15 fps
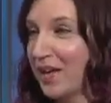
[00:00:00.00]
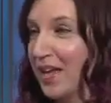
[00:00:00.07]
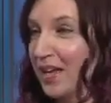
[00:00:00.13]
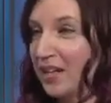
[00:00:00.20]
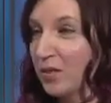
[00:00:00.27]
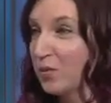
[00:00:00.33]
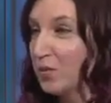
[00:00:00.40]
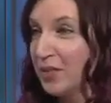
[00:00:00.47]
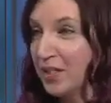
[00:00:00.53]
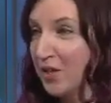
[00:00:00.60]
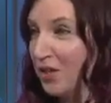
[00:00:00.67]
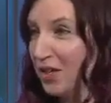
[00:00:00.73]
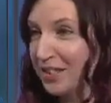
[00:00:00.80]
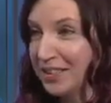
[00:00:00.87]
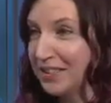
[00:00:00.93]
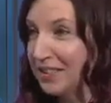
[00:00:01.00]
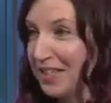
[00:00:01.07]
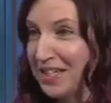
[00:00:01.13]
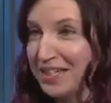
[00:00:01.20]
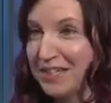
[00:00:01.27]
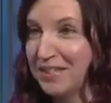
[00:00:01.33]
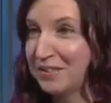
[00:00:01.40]
and it will be gone in
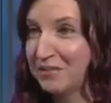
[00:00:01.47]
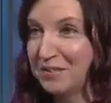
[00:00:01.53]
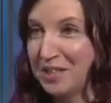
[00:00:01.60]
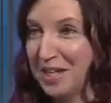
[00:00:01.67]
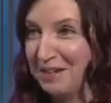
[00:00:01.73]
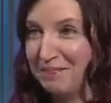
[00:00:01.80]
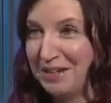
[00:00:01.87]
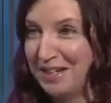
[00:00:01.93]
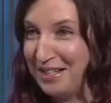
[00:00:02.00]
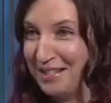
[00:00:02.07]
like 10 minutes.